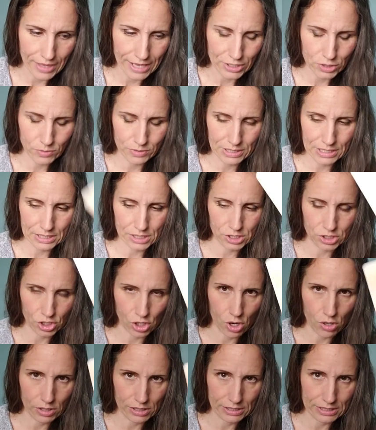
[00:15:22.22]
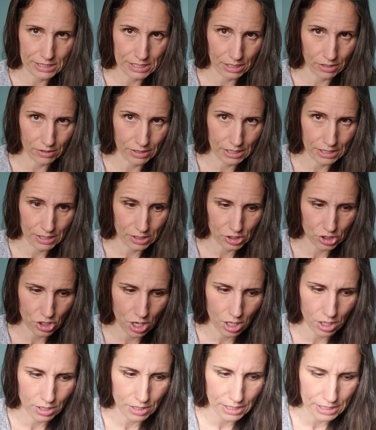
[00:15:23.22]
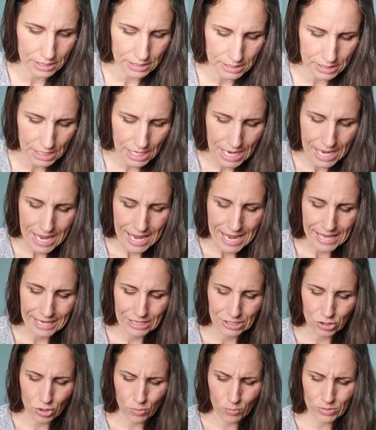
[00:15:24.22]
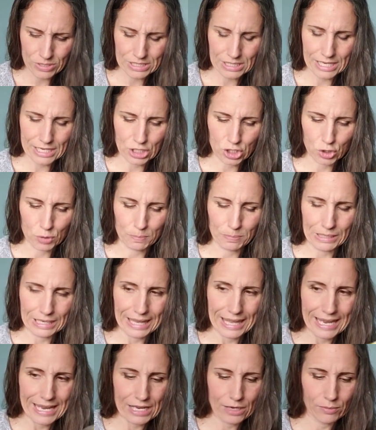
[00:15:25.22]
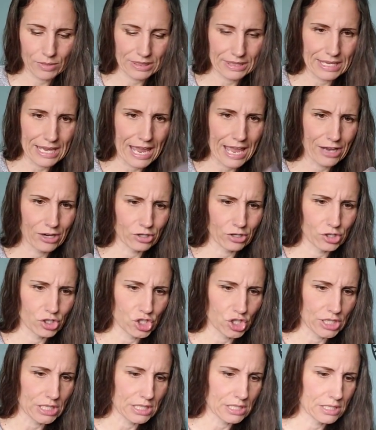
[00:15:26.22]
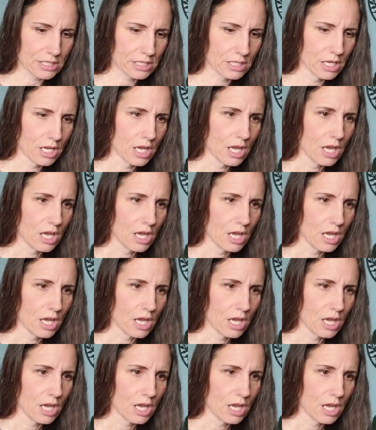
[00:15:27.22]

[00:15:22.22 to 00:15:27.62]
that's what this solitariness card is and it's almost like you're playing with the energies